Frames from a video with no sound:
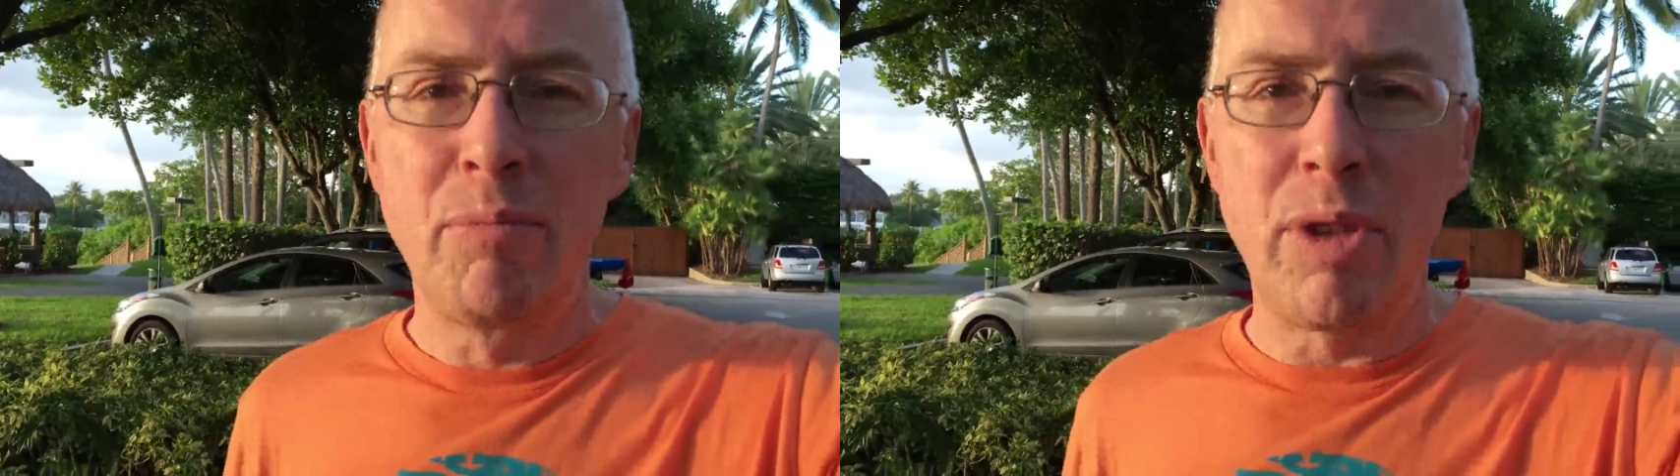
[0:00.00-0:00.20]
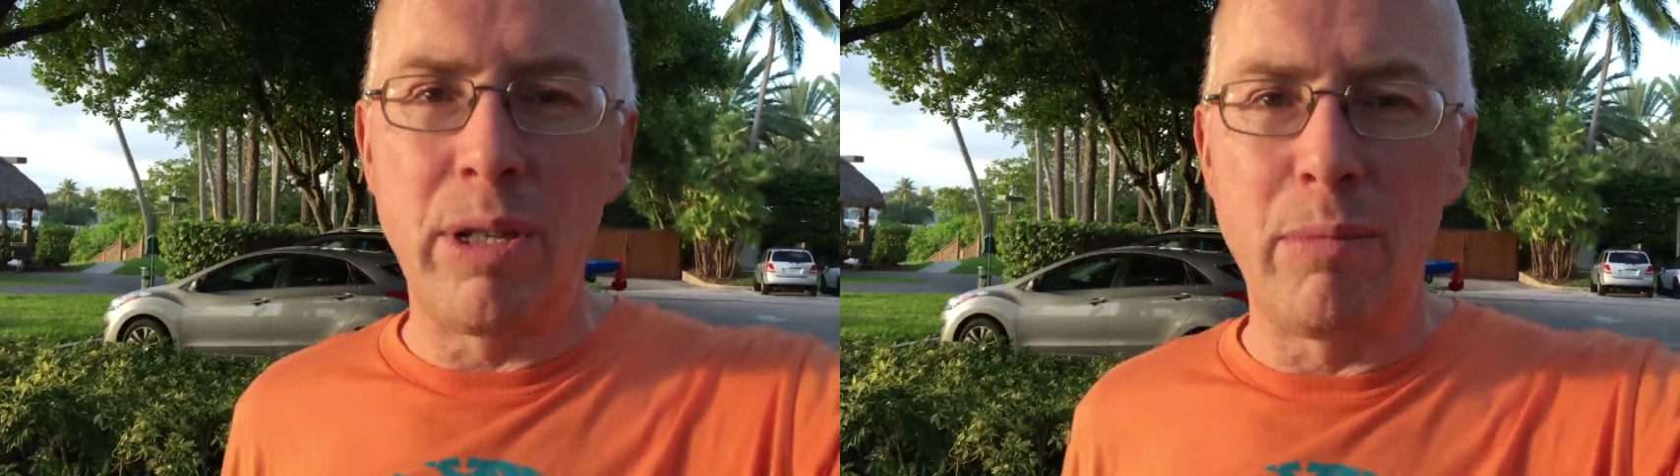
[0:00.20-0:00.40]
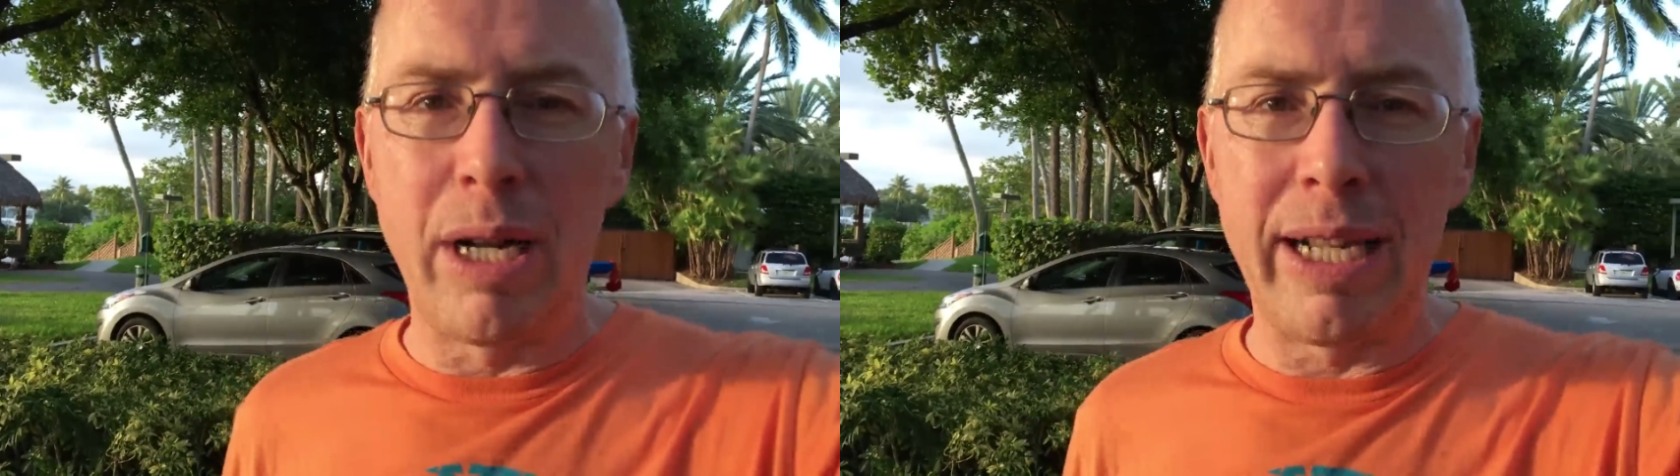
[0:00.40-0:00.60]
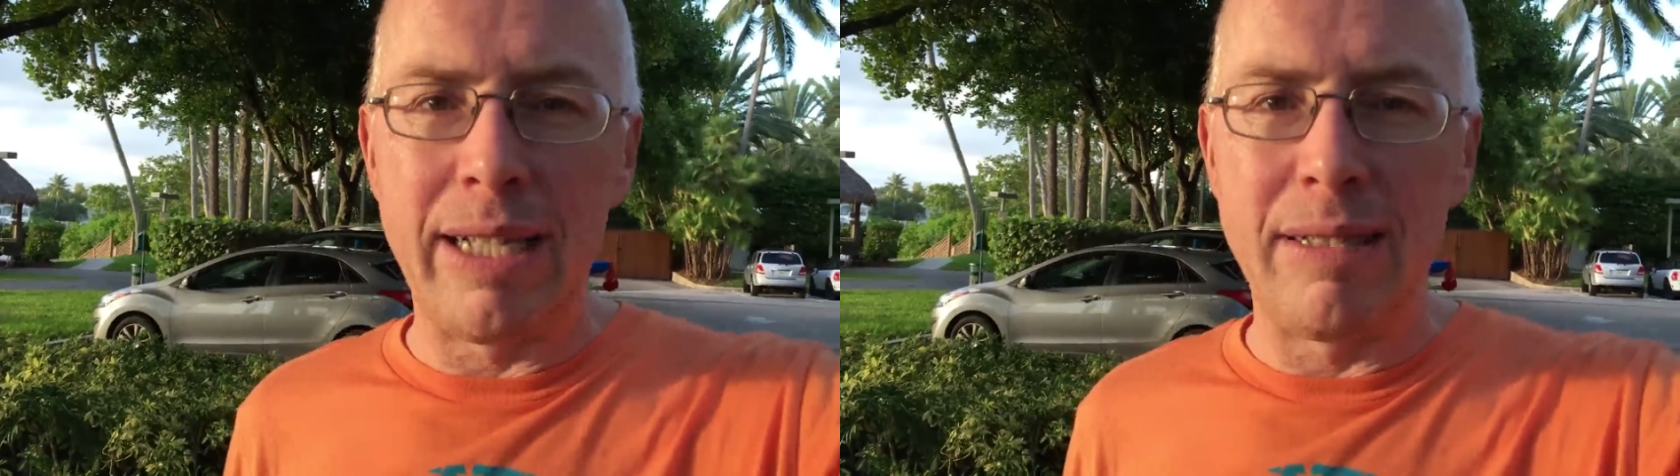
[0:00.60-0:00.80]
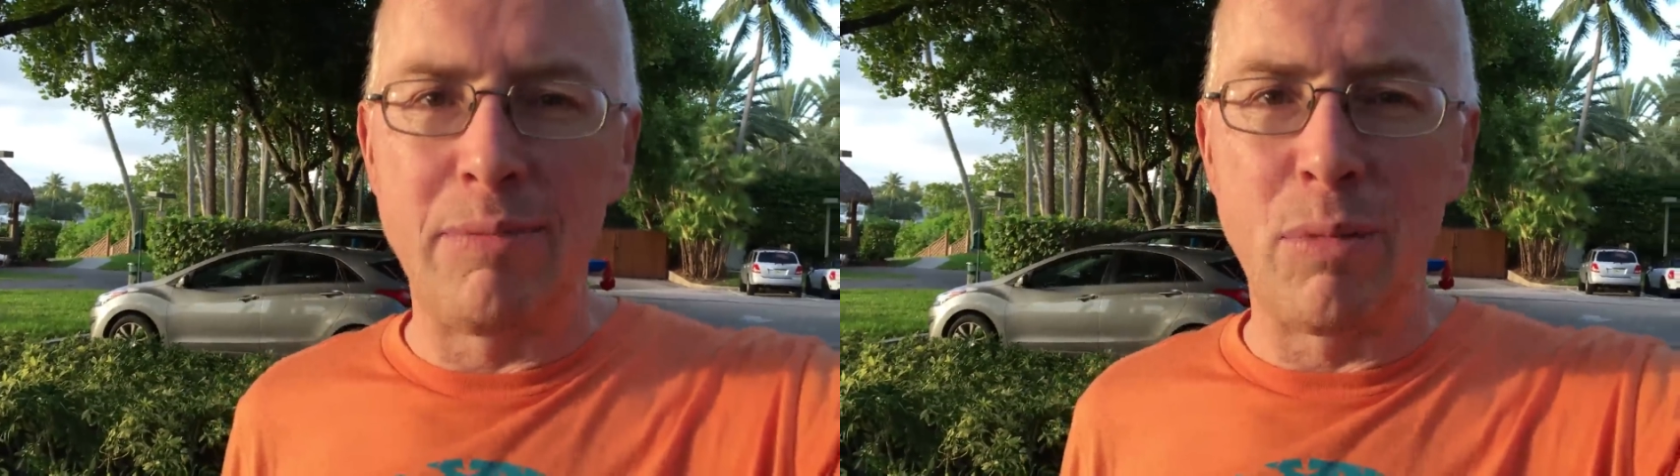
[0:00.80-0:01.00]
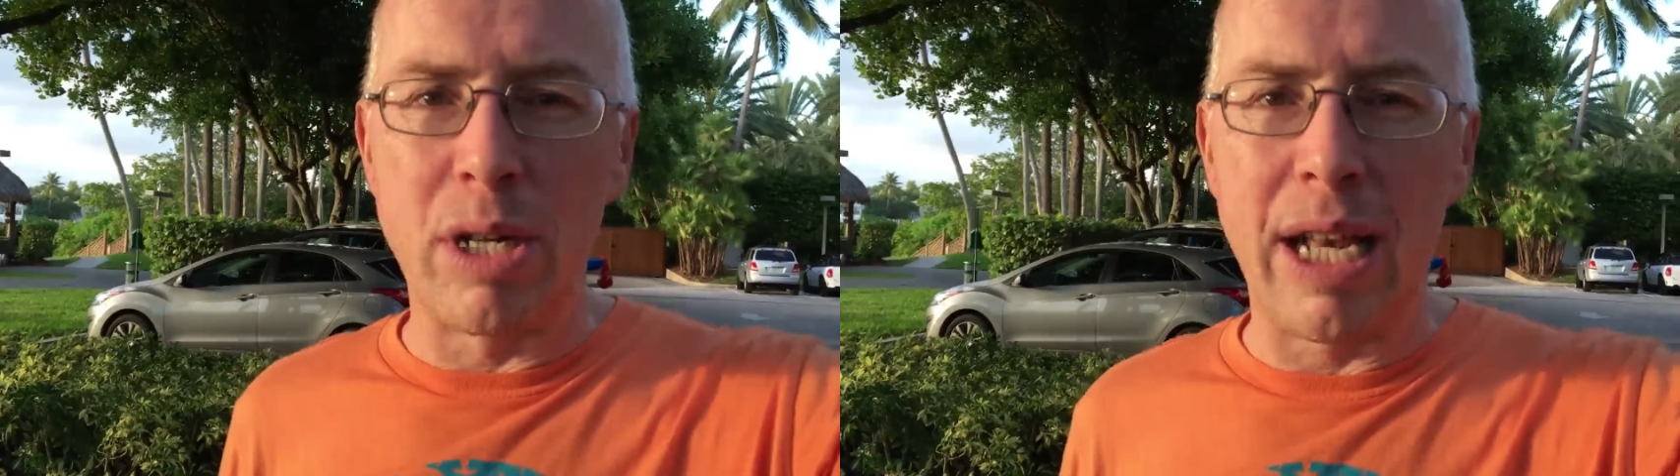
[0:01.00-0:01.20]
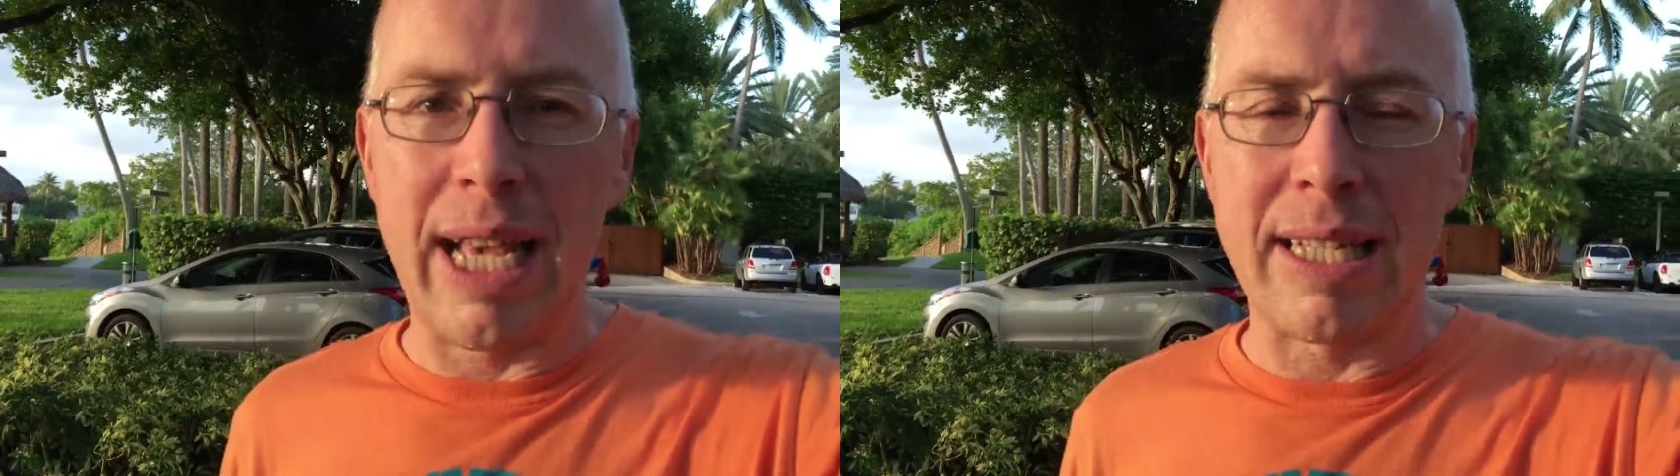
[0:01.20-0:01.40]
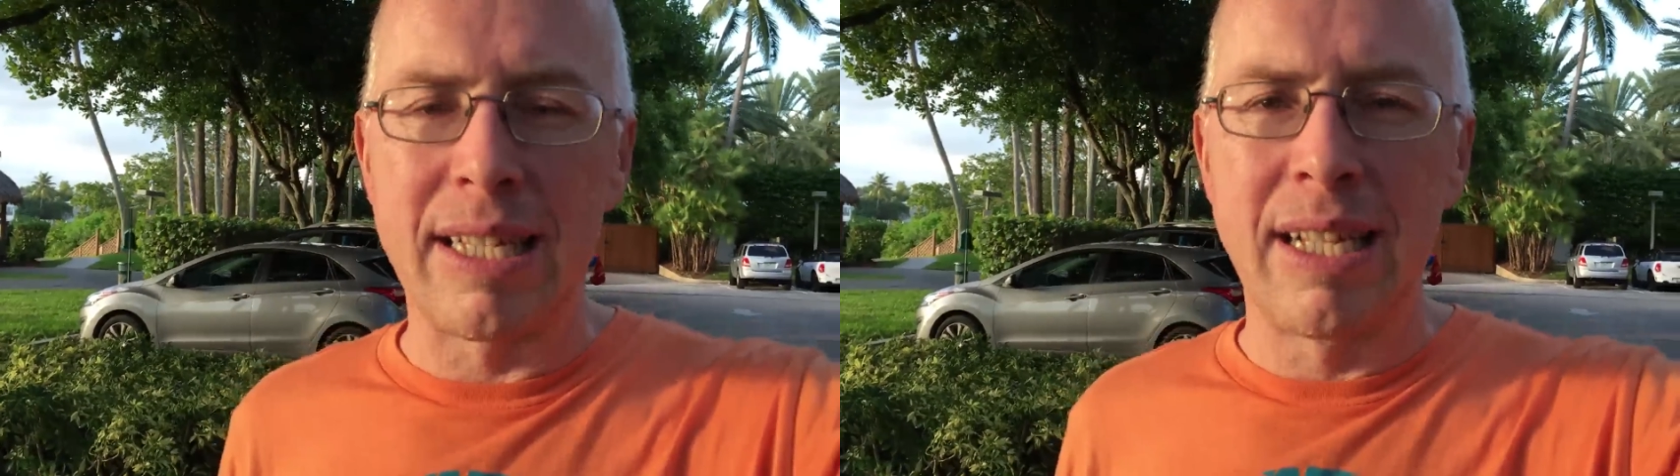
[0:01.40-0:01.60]
than my Model
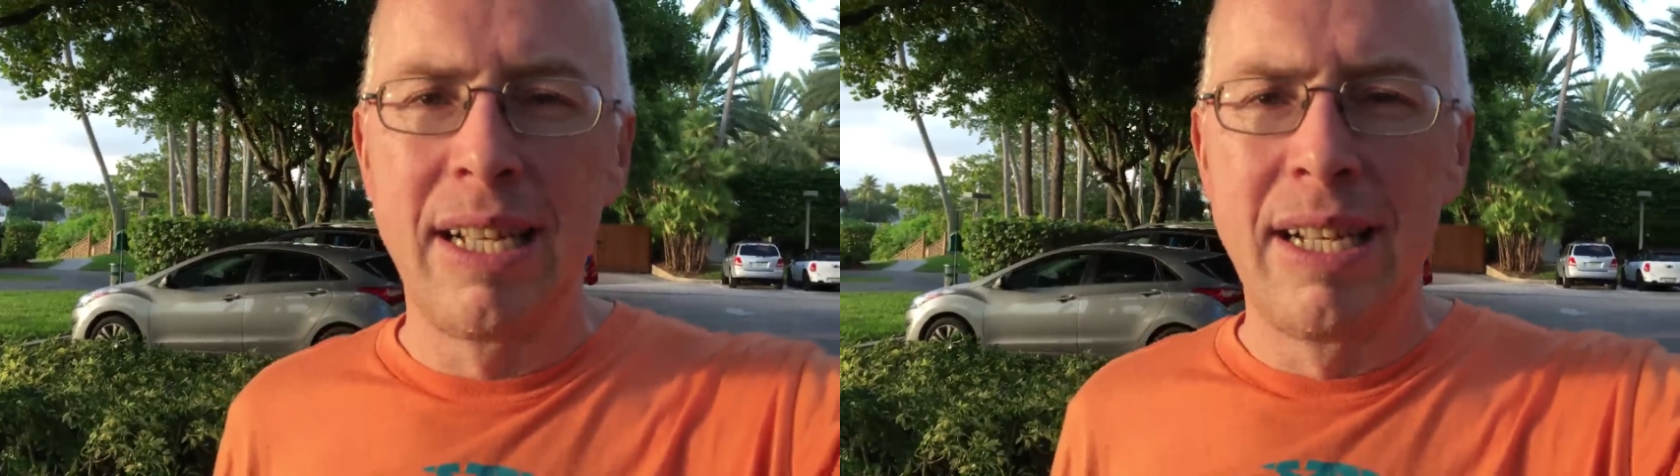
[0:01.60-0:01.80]
S.